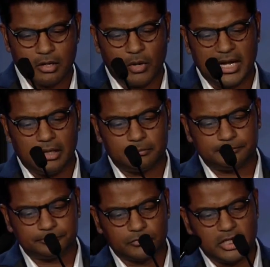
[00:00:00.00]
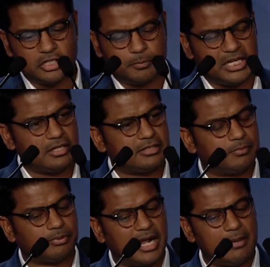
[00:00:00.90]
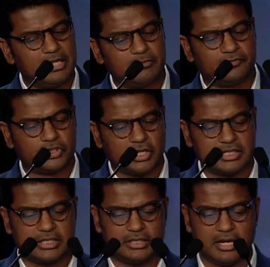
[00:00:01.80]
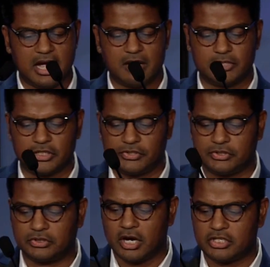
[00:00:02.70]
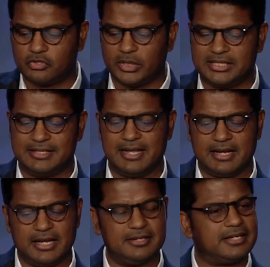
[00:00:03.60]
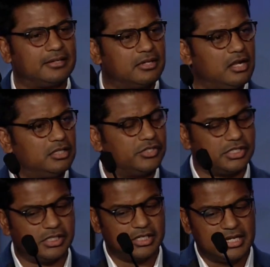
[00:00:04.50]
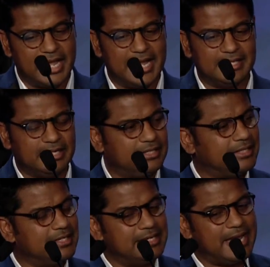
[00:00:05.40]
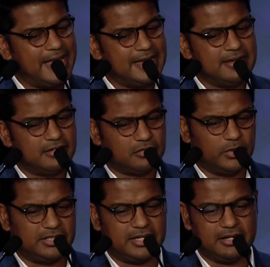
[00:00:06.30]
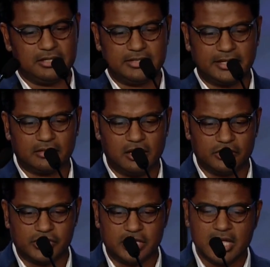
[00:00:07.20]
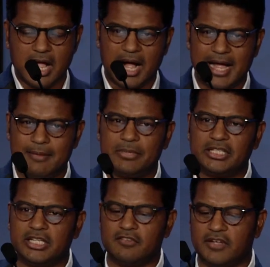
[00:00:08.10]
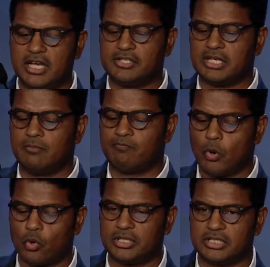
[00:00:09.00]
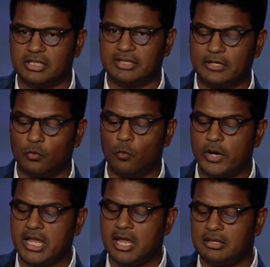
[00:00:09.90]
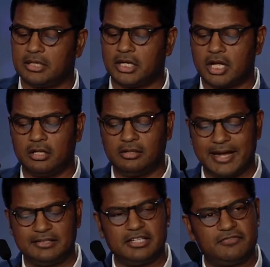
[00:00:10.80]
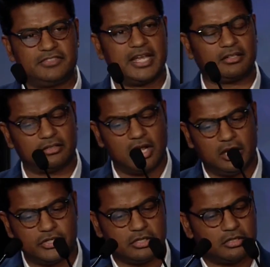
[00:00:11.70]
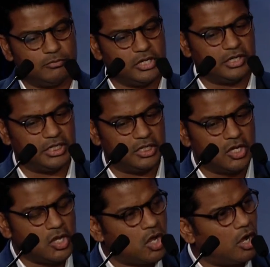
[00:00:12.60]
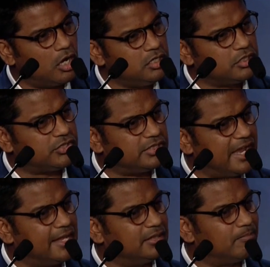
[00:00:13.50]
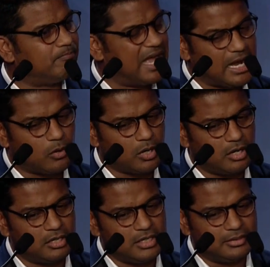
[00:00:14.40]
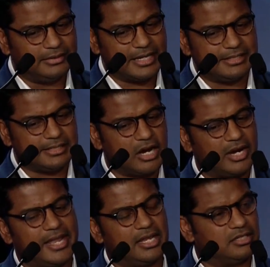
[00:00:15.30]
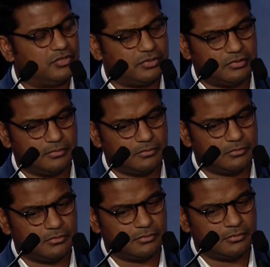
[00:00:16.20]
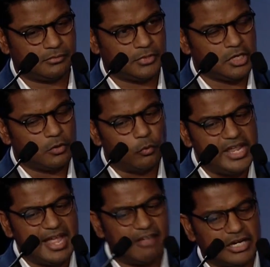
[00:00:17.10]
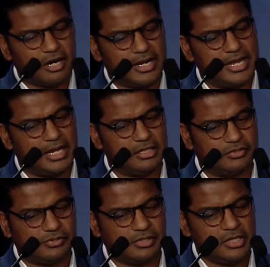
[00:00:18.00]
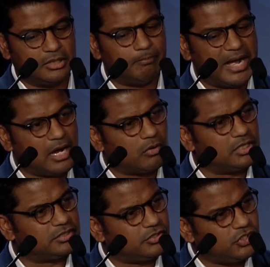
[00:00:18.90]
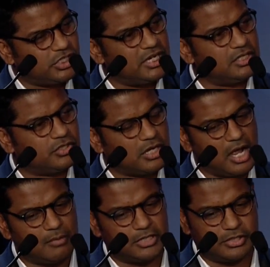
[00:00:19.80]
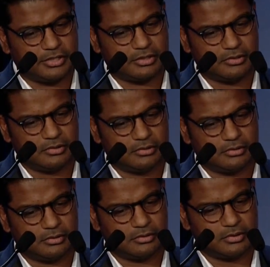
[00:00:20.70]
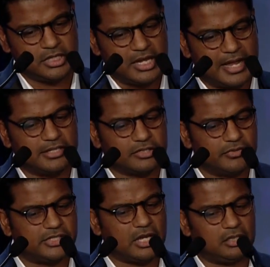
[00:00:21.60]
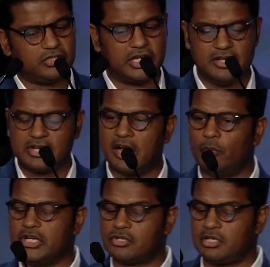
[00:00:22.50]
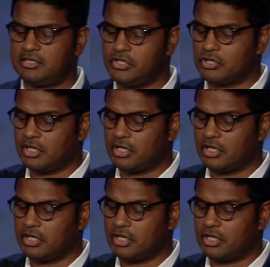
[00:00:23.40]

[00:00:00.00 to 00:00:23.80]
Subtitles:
Well, it's because the problem of trust in commerce starts with data and technology, and it can end with data and technology. I believe it is important that we, the collective technology community, understand the power that's in our hands. We have in our hands the power to change commerce, and as a result, change how we trust each